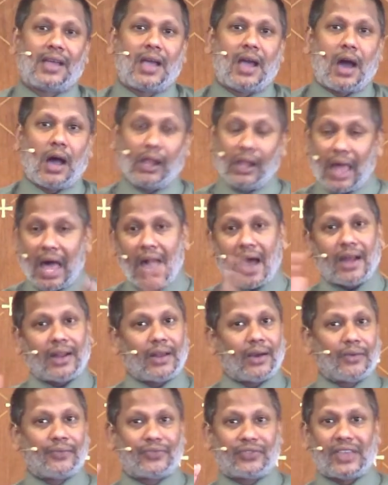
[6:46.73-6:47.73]
A lot
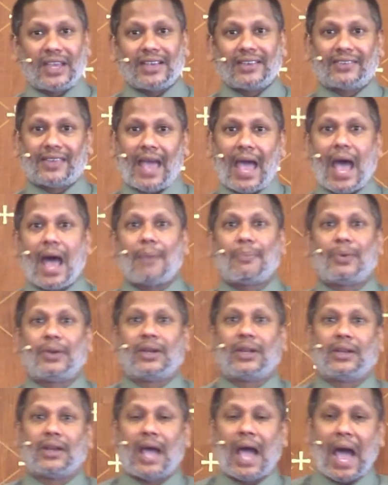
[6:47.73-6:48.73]
of things happened
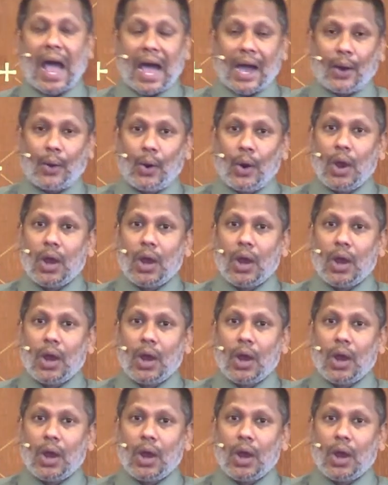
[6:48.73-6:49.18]
in how